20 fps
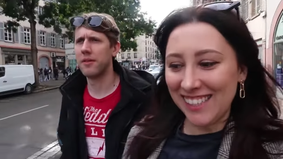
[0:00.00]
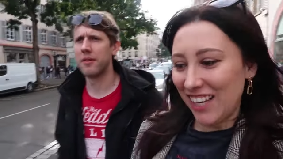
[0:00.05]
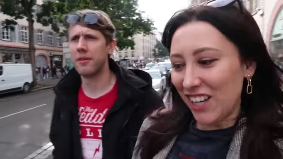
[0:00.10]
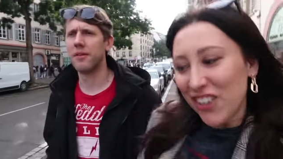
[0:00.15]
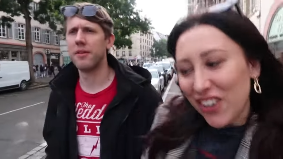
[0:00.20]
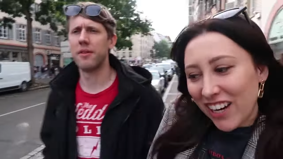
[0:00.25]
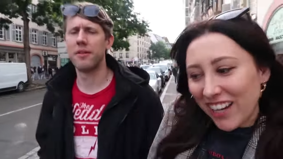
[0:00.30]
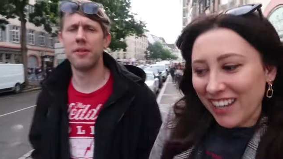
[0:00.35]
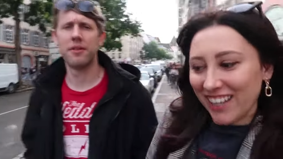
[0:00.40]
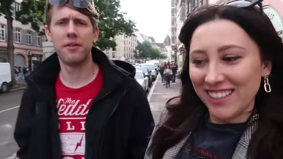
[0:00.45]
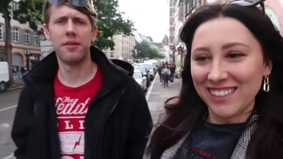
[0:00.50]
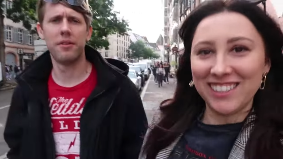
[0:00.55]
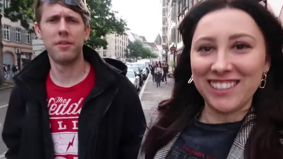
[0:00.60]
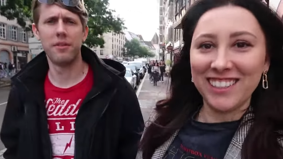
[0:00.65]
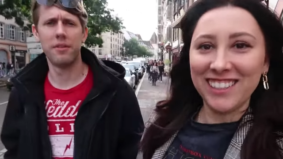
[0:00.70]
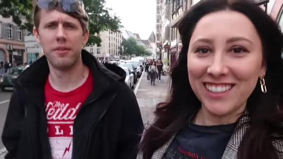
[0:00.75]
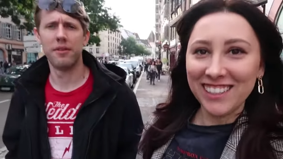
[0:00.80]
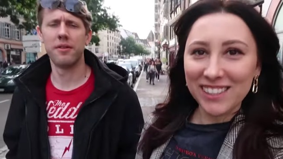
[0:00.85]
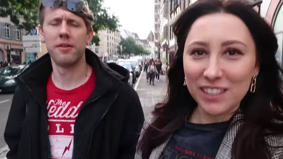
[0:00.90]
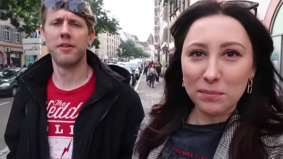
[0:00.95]
Speaker 1: hearing it.
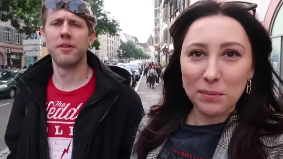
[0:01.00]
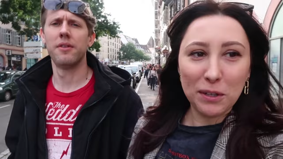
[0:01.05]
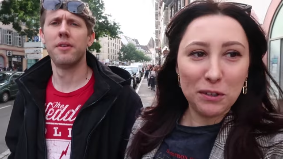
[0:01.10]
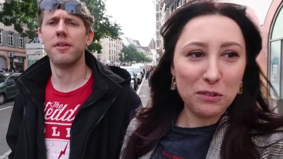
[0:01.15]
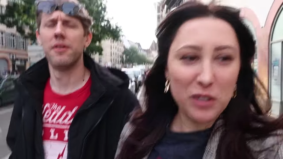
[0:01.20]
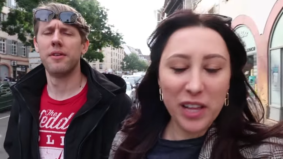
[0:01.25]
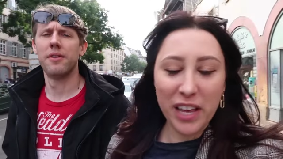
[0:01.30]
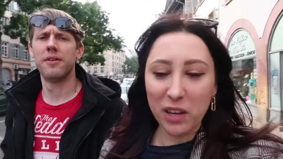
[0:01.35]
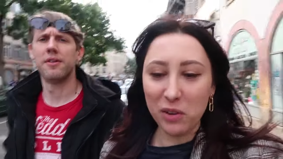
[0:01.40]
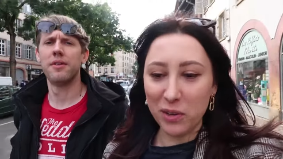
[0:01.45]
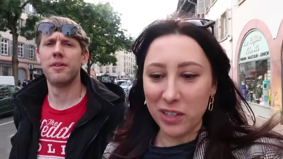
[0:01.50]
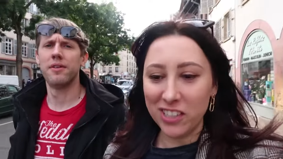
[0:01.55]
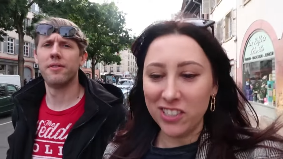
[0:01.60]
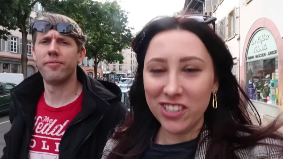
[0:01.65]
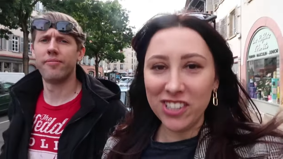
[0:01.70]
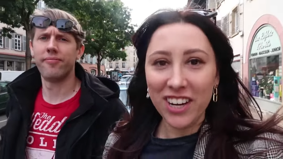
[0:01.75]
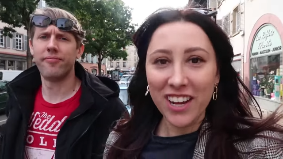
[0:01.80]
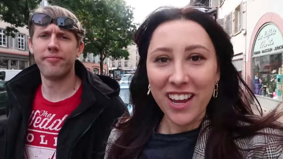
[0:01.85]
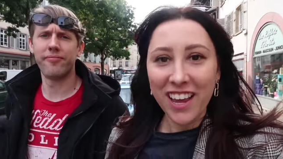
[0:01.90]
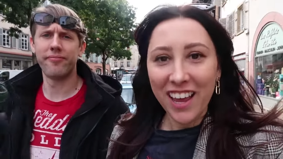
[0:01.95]
Beautiful language.
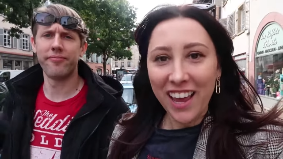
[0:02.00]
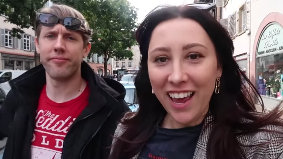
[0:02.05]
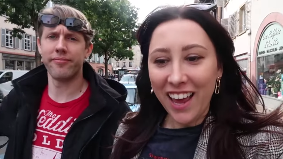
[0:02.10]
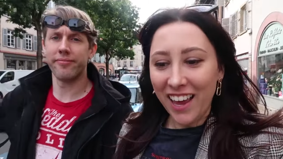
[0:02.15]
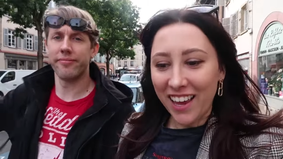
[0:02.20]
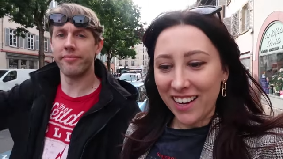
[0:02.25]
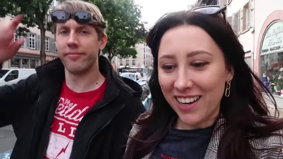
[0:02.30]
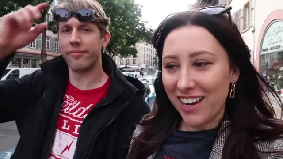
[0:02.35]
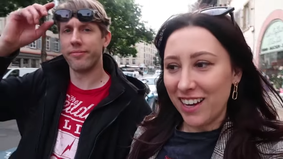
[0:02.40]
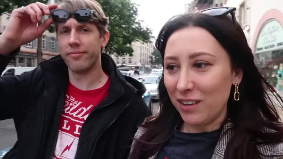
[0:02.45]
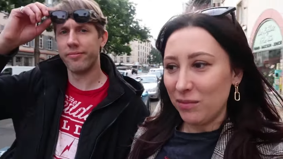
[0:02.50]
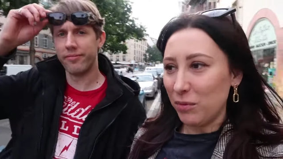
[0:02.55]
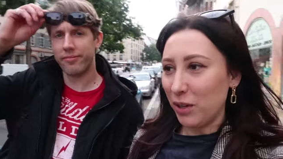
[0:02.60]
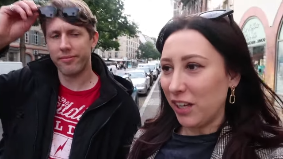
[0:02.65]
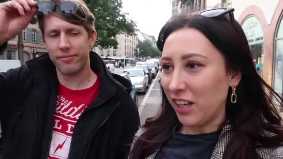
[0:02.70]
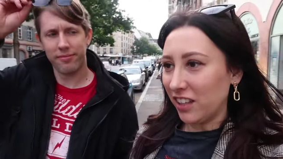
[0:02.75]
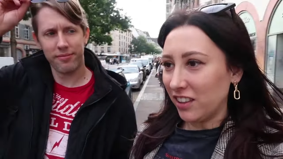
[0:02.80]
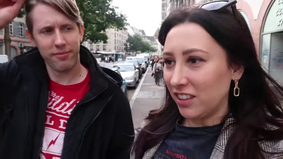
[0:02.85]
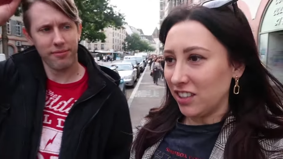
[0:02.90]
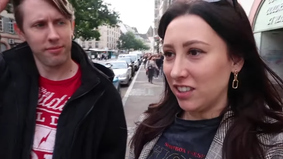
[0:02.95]
And um,
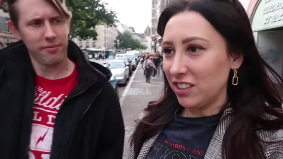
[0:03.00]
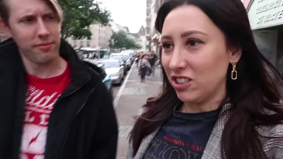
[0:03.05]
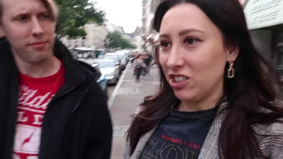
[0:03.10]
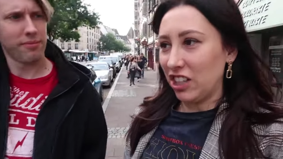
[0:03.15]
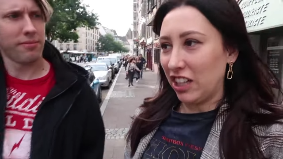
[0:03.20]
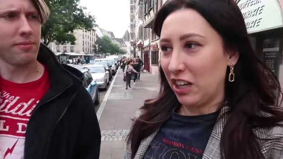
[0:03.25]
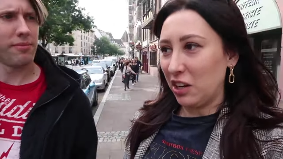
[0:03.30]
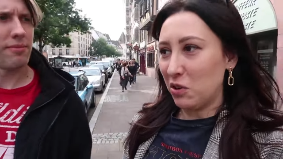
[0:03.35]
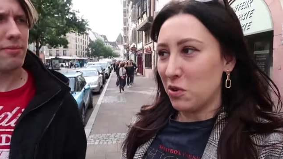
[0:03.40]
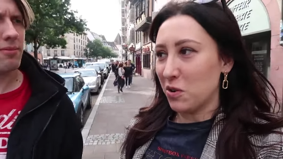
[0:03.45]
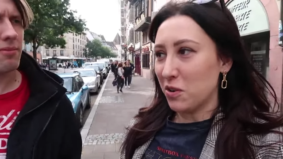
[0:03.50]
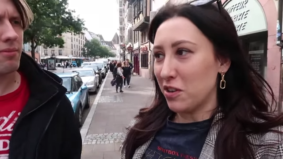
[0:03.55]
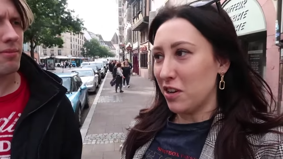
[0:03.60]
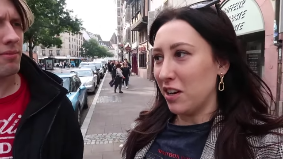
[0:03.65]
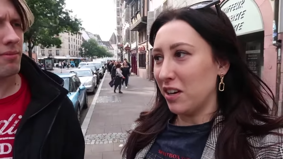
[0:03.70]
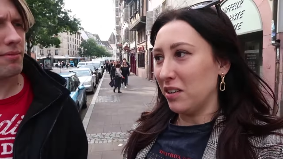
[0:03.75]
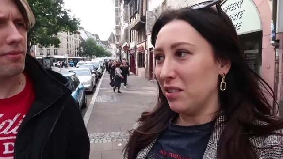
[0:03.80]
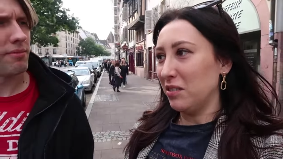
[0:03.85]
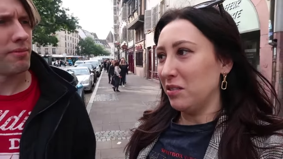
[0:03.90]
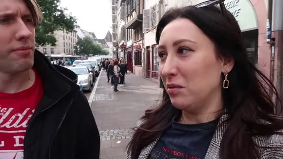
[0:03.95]
we got the chicken
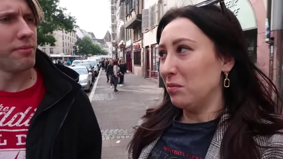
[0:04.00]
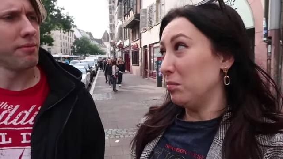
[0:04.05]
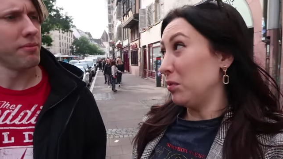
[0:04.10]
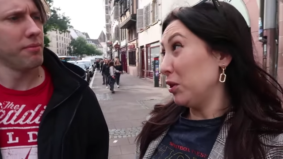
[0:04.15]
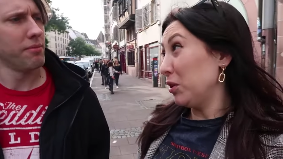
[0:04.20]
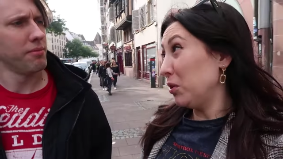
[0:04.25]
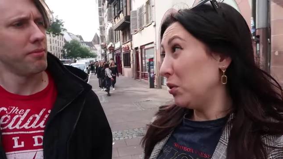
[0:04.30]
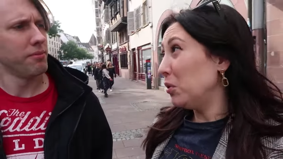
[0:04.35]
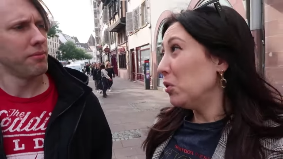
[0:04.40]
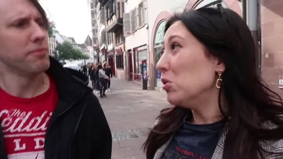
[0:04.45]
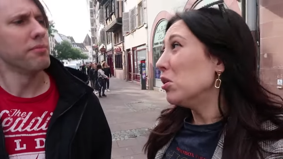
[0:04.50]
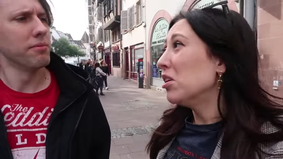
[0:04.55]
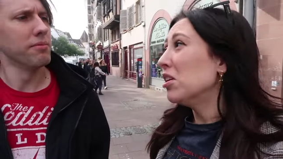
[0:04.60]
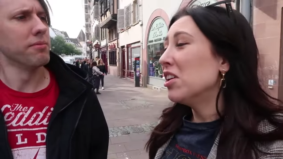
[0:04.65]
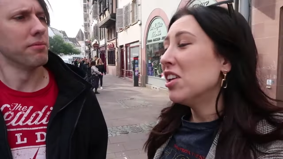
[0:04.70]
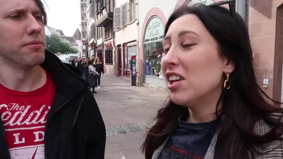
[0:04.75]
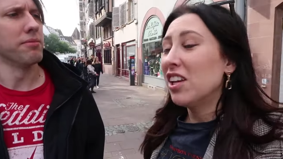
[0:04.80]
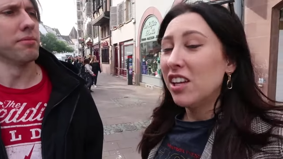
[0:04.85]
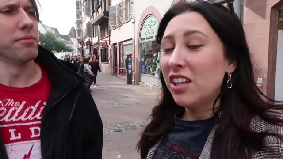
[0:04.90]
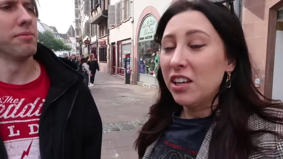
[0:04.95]
cordon bleu.
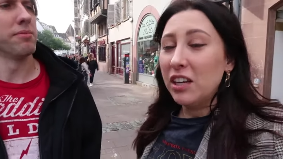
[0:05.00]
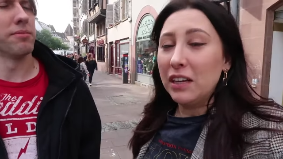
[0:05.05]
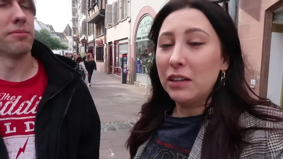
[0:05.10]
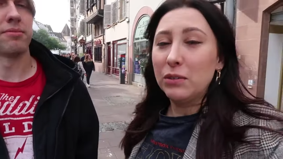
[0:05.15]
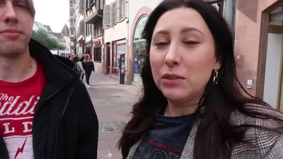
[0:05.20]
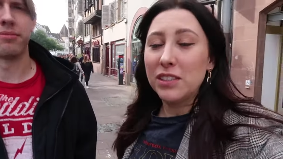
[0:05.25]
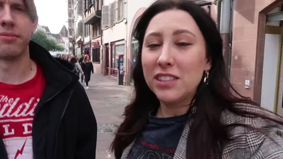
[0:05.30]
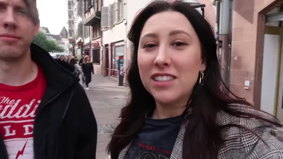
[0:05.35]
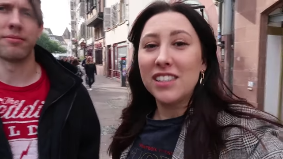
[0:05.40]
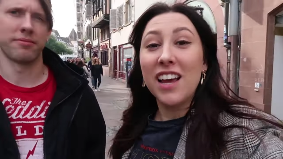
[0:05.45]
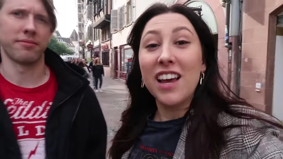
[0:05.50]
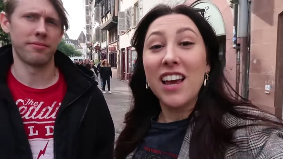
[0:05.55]
It was